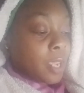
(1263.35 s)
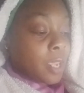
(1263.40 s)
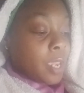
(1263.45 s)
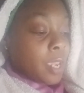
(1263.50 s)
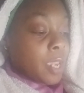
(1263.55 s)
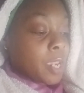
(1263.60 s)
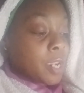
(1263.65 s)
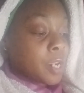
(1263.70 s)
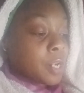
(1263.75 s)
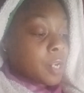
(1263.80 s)

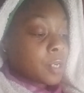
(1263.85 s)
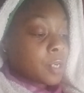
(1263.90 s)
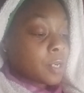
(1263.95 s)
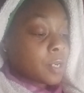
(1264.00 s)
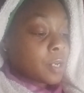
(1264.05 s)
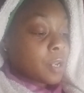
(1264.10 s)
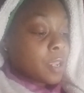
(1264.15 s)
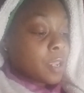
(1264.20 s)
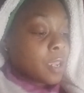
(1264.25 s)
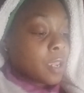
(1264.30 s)
And
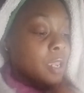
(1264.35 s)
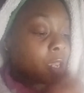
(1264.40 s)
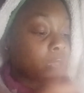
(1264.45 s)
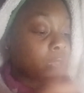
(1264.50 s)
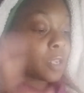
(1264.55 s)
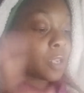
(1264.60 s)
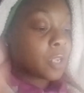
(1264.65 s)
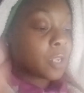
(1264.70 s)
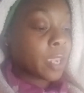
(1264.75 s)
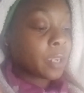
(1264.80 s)

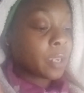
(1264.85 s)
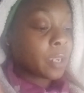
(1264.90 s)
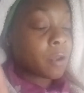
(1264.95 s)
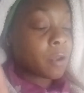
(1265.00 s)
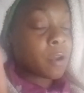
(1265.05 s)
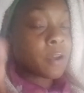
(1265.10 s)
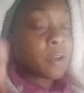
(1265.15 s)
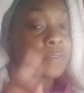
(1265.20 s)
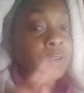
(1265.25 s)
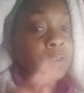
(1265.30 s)
Adolf
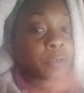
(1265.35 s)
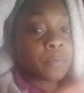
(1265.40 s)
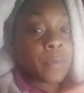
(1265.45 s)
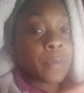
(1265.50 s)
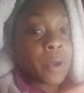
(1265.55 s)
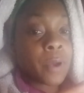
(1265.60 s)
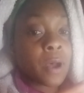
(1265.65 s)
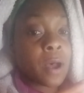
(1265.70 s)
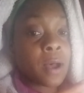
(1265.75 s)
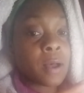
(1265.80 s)
and
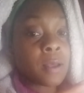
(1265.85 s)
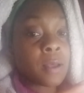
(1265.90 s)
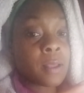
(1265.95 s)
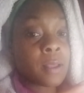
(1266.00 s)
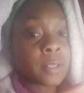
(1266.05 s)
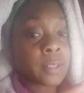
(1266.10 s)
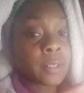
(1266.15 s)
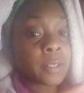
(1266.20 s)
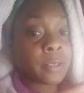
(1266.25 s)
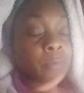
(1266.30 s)

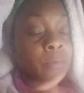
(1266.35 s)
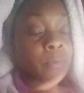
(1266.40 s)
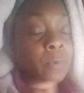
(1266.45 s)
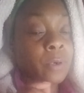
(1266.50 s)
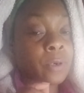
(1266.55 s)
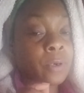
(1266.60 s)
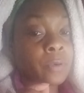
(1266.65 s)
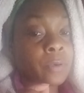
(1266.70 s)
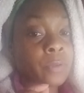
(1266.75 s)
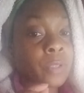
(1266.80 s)
Paula
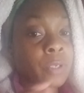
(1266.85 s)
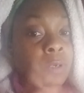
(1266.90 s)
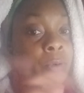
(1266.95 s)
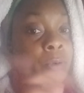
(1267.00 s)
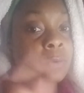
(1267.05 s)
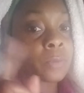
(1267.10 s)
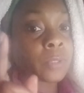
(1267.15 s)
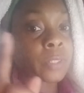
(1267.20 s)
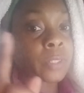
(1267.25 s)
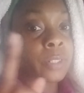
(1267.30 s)
were the
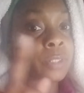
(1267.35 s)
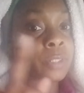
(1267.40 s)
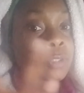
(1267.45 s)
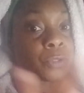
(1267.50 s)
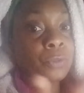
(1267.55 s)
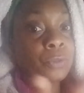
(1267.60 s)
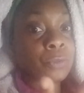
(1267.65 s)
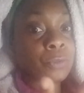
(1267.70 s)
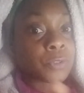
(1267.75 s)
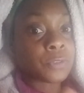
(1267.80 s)
only two
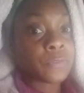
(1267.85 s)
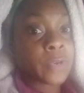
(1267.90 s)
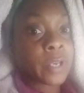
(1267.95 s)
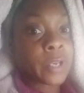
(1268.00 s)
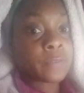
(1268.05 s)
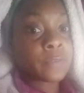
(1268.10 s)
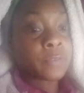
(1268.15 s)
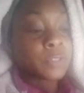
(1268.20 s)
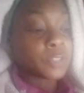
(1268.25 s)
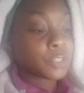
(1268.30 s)

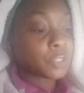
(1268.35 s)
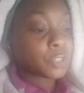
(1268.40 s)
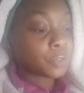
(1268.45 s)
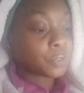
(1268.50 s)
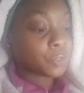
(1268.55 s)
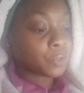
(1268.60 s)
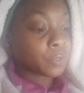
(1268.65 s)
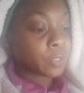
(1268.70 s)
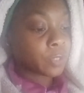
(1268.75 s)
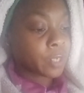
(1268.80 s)
surviving
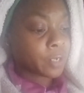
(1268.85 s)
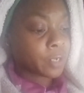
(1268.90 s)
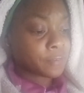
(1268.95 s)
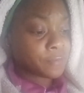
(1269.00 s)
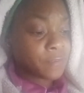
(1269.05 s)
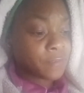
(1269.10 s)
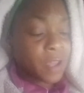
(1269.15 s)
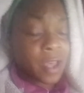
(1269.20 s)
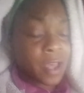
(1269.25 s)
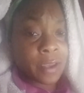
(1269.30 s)
children out of
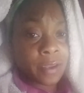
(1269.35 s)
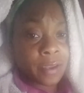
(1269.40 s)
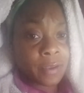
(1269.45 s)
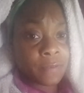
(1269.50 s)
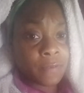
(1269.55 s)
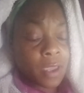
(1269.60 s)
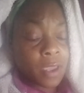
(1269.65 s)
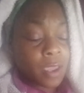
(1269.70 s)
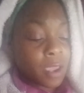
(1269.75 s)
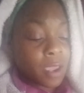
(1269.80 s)
five,
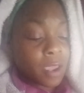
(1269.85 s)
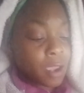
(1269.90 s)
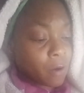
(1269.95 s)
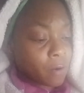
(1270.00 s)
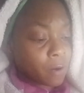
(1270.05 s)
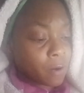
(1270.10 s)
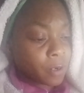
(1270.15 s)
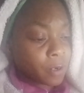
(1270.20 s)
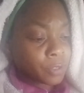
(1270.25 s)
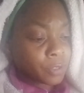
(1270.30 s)

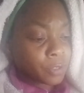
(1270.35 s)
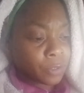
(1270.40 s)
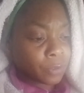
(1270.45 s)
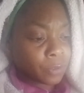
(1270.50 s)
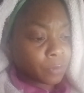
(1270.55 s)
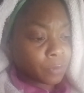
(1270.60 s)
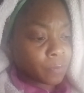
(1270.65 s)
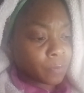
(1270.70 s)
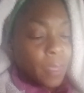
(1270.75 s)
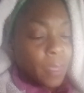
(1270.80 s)
or,
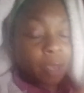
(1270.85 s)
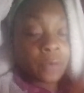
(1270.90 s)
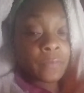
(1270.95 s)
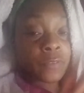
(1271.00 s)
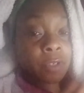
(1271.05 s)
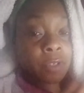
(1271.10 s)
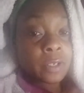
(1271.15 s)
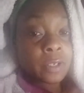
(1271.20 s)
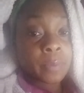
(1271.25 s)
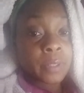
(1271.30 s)
out of the
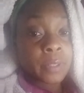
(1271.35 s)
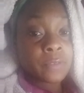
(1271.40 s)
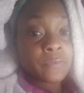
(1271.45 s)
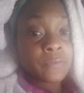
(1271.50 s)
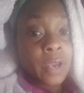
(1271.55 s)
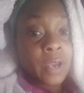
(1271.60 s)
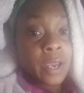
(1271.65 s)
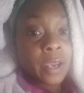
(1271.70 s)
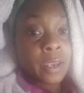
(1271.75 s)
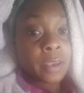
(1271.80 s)
complete
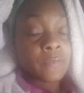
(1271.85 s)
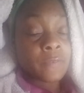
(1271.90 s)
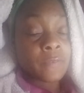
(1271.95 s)
five,